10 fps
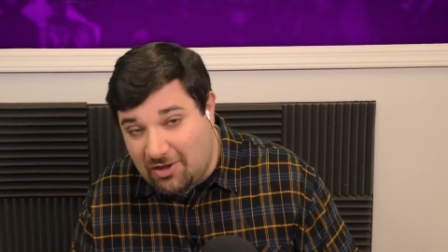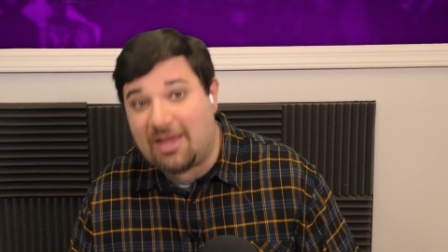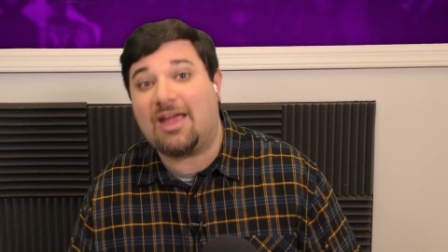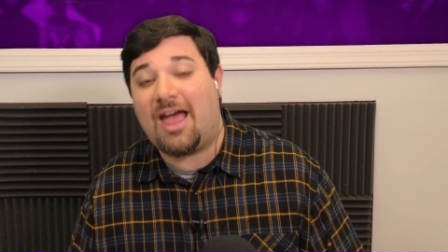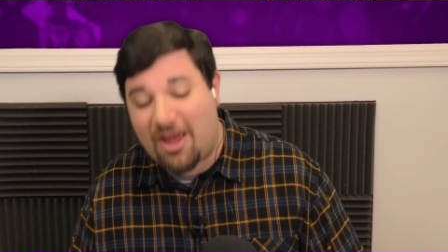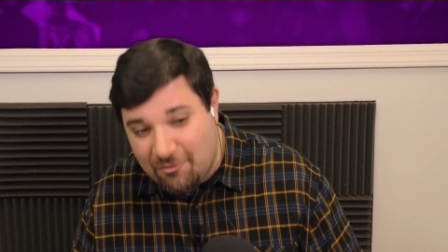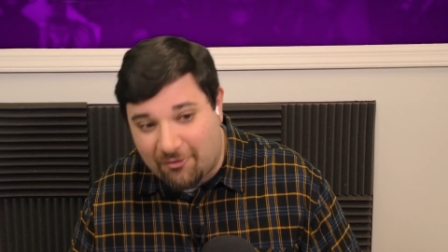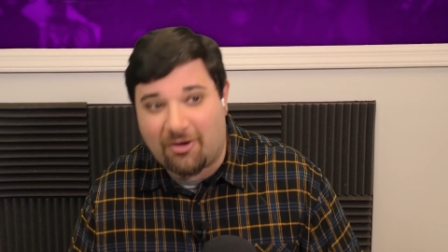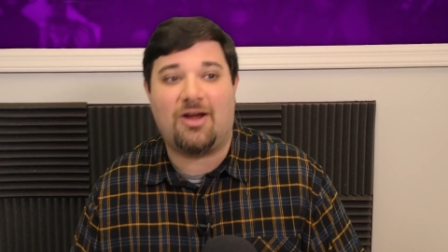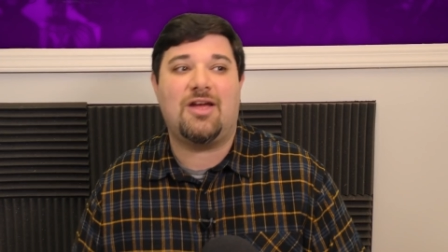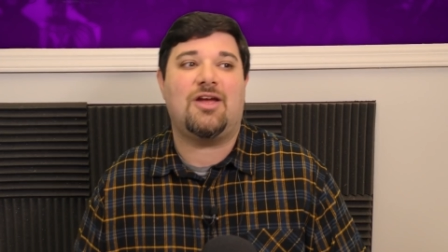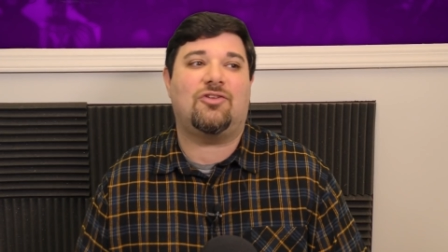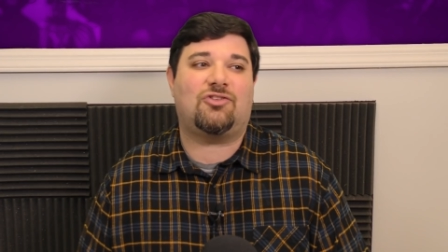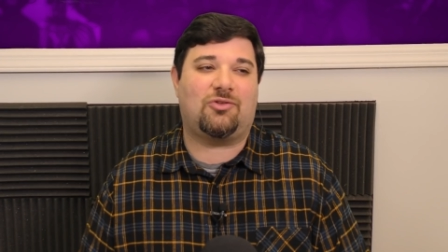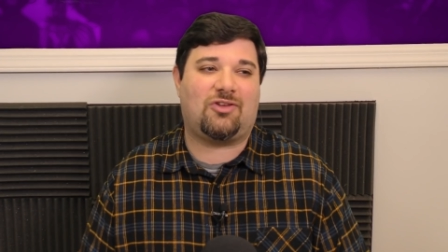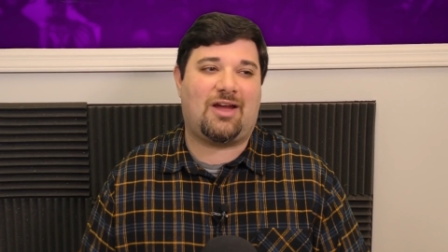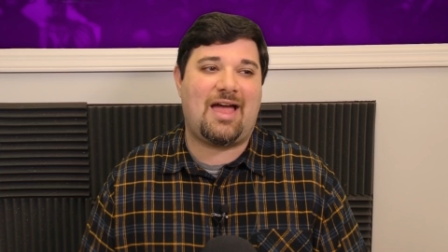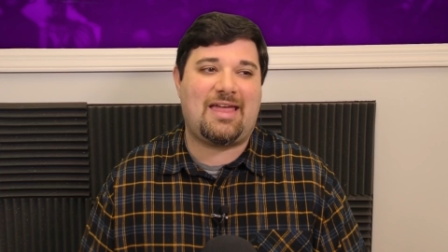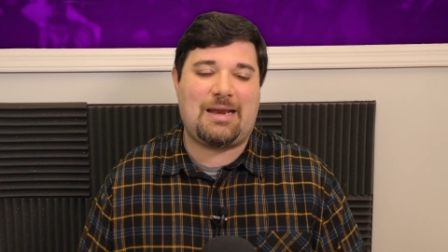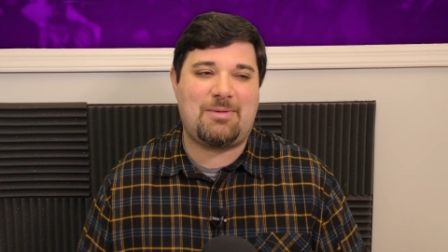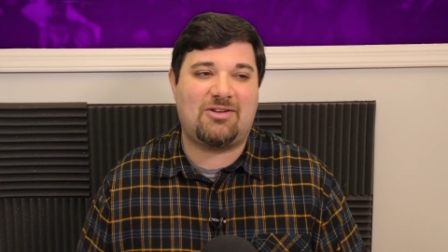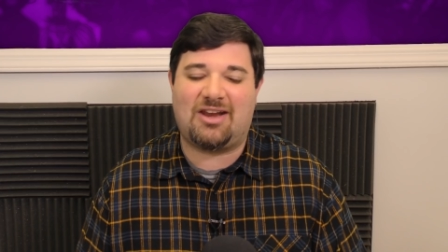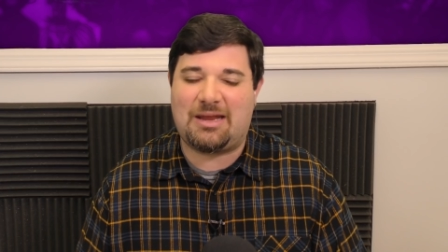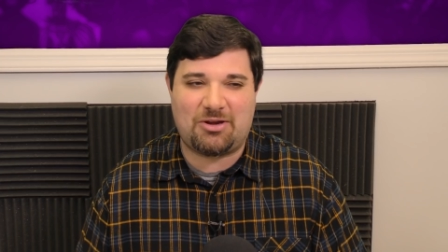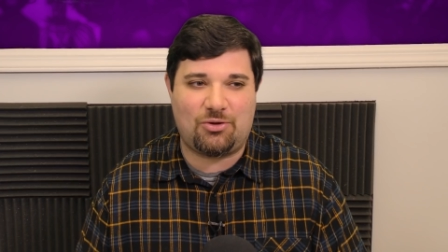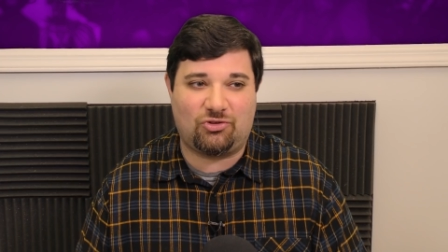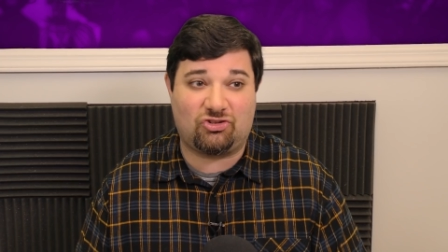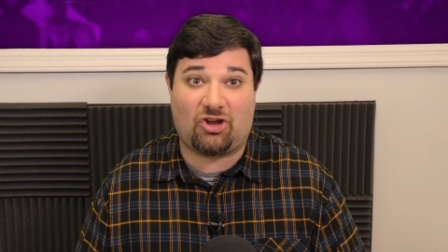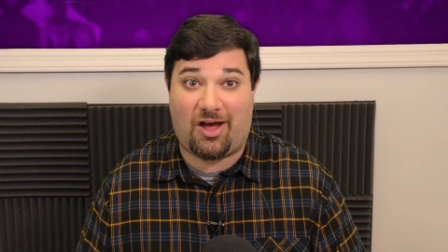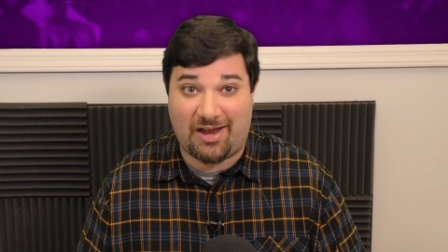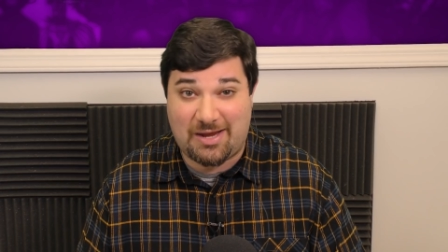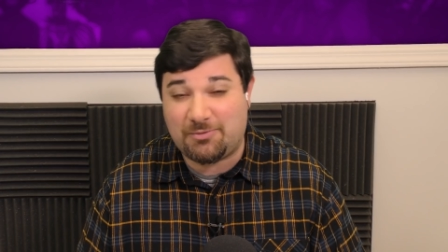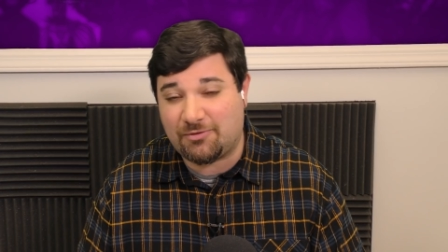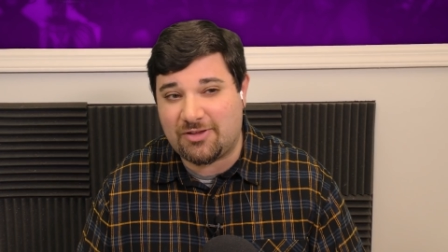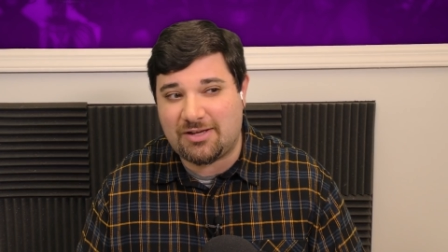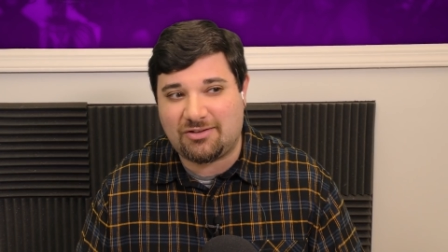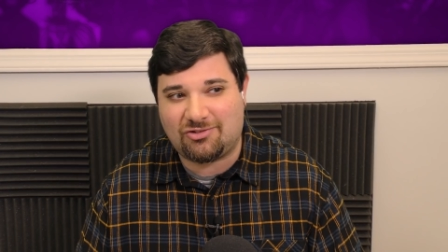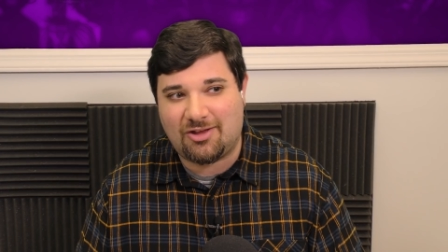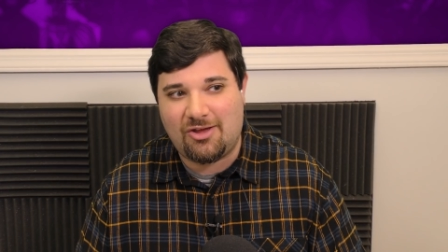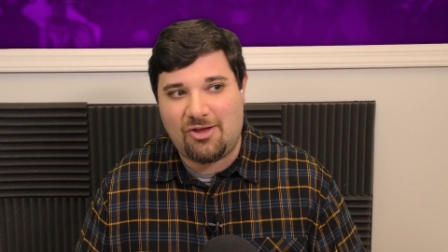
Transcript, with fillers: thing ever. So it's like, I can't imagine anybody who's just hyped for this.